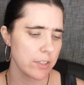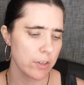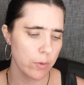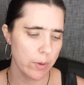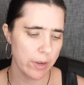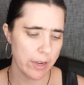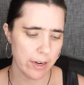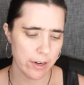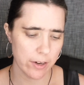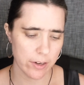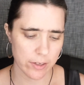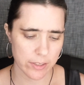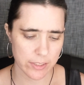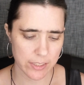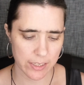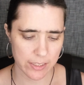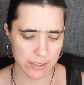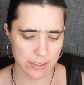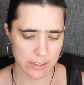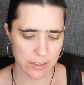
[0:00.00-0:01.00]
So
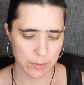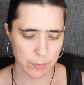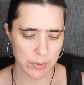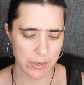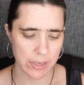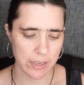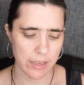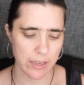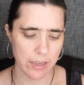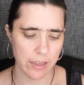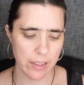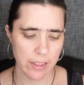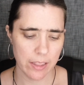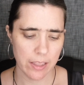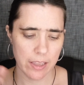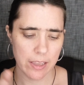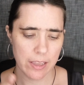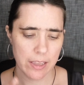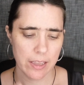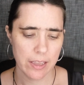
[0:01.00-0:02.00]
hair tends to be
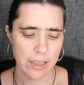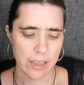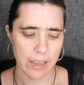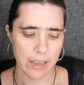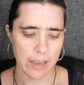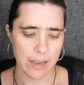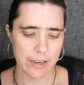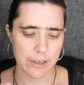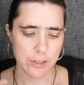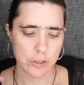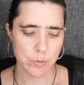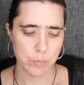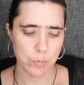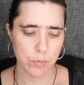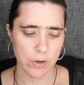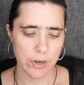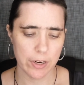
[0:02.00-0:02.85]
ash